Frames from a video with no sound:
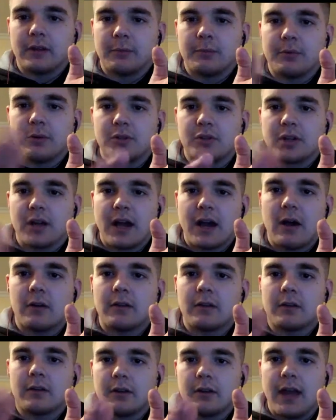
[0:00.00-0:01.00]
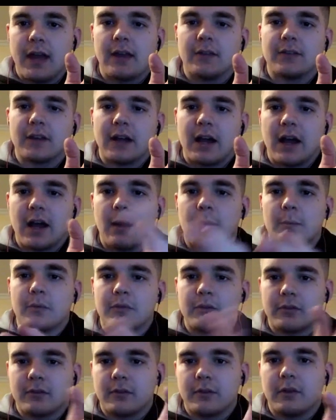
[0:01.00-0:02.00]
out 8 times, left
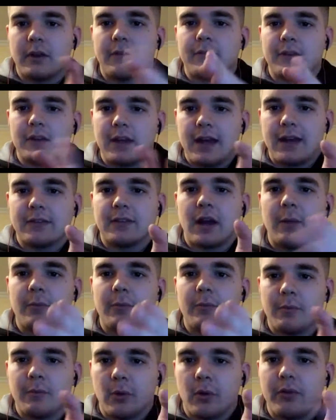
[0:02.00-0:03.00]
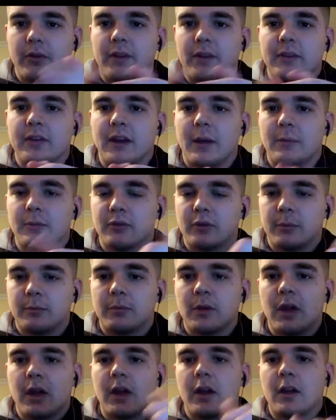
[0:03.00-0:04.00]
knee 8 times, and then both 8 times. So I'm
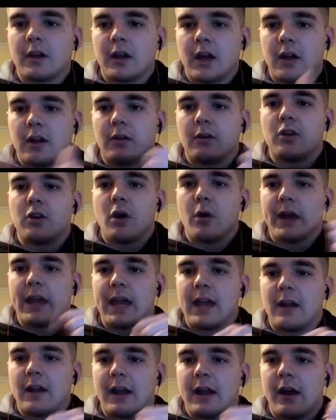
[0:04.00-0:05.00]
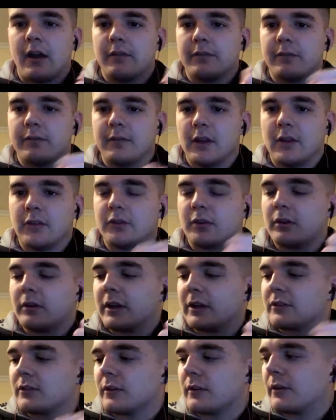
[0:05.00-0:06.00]
kind of going in and out of internal external
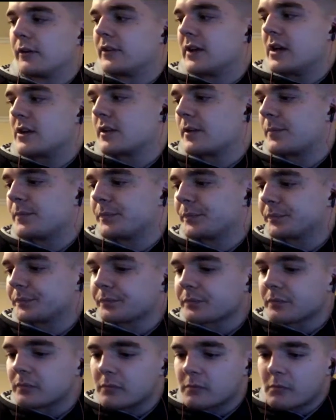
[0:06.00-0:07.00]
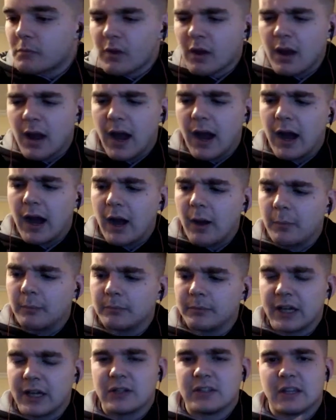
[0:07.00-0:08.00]
rotation. Like you said,
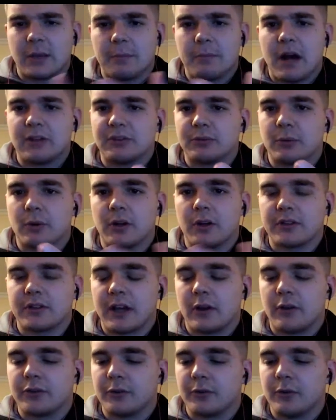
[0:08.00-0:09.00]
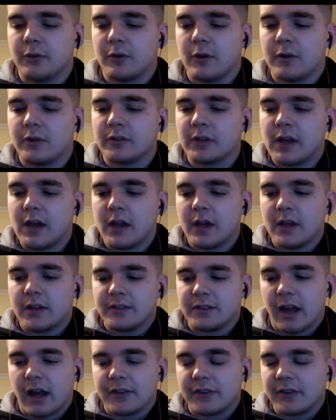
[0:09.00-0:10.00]
monster walks, I also do those. Side
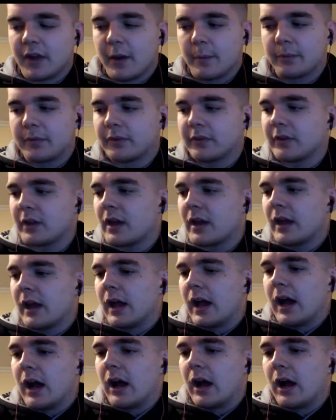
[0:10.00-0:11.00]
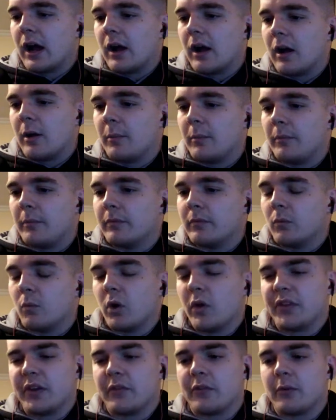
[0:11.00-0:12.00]
steps. One thing for
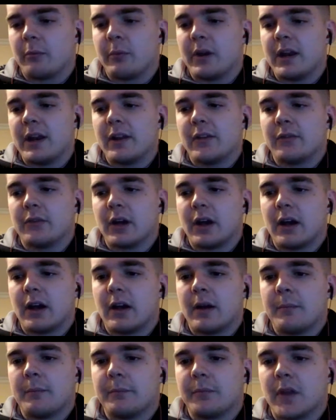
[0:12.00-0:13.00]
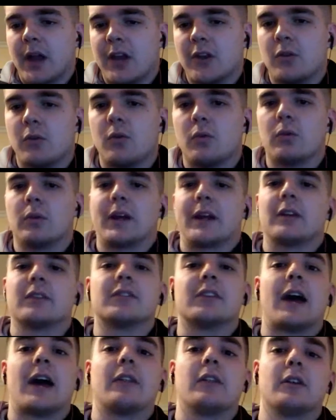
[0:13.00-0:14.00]
me is I do like a side
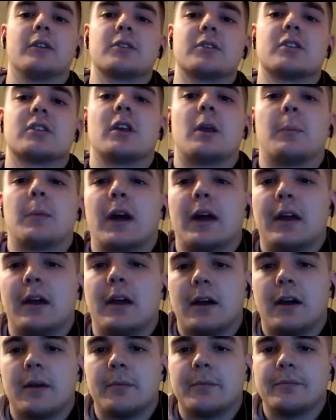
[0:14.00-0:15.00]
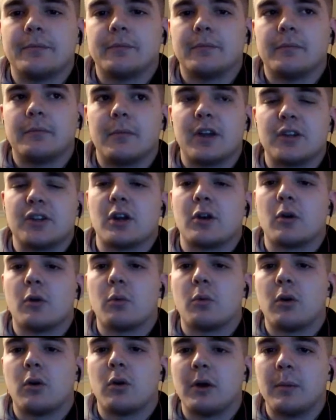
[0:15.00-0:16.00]
lunge in my general warm-up.
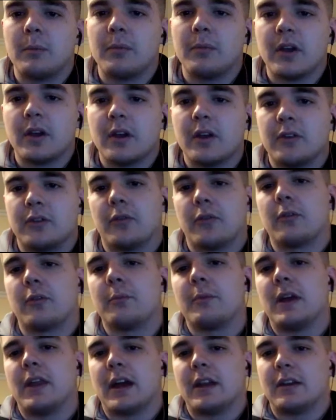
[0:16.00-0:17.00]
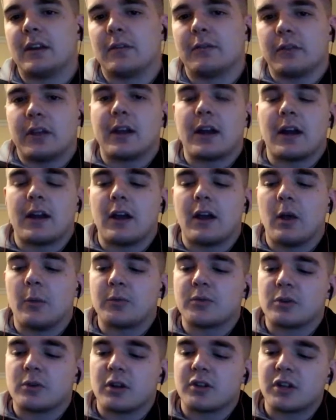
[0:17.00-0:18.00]
So for me, that definitely kind of helps stretch out my
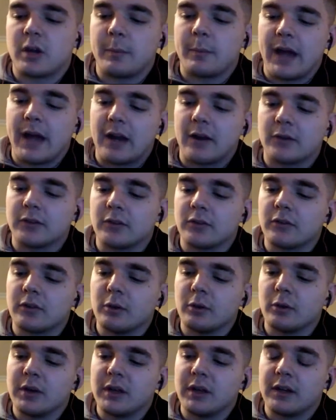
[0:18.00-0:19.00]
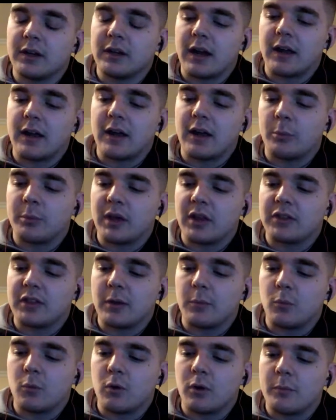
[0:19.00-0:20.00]
adductors a little bit and kind of help get them warm.
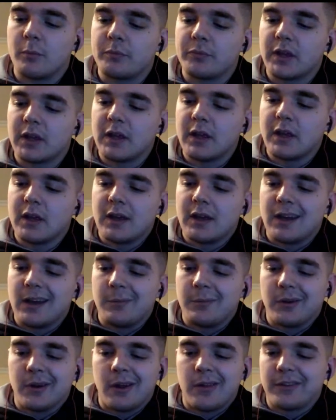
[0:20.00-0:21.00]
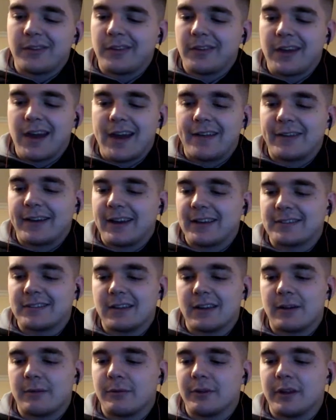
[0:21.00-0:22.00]
But other than that, like I said,
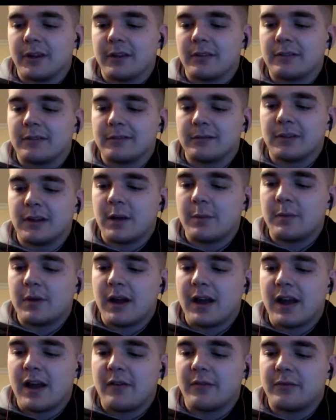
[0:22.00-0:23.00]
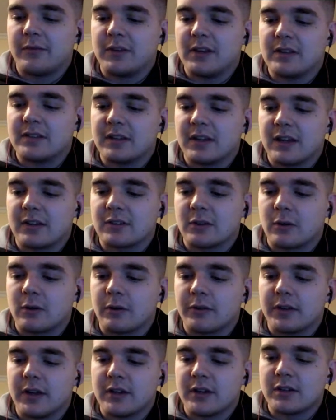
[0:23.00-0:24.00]
I have decent external
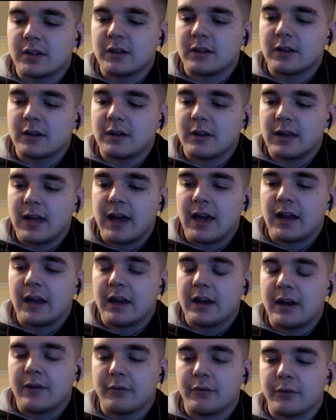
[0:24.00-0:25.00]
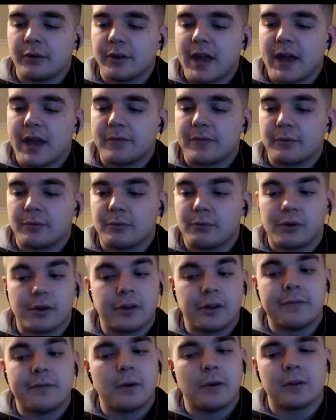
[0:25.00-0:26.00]
rotation, and I never really have to really
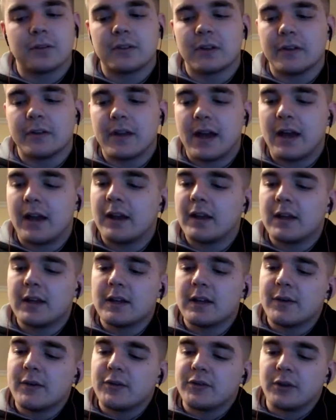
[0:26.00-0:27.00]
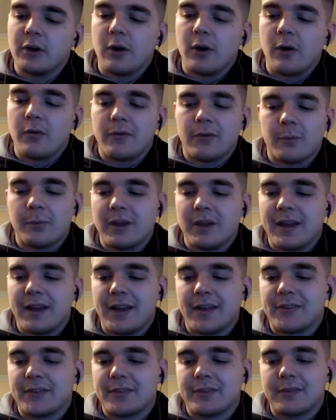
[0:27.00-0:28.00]
focus on that. So for me,
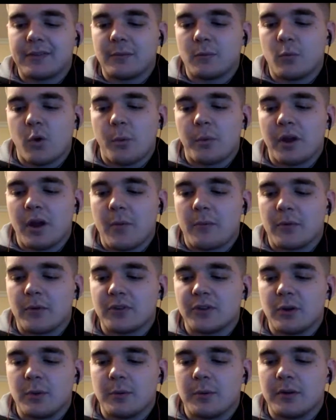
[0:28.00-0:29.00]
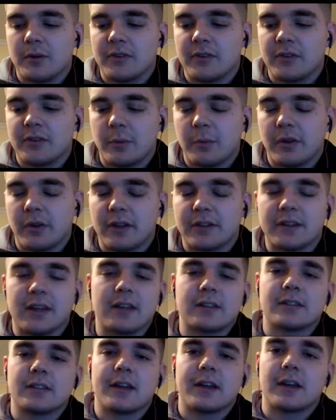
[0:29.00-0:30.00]
it's warming up for sumo isn't something that takes
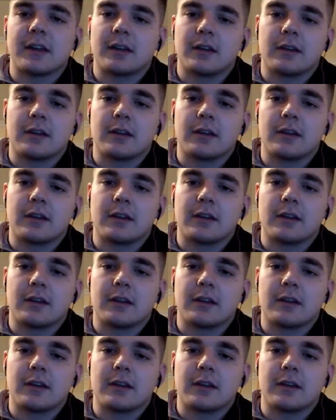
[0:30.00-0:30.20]
like a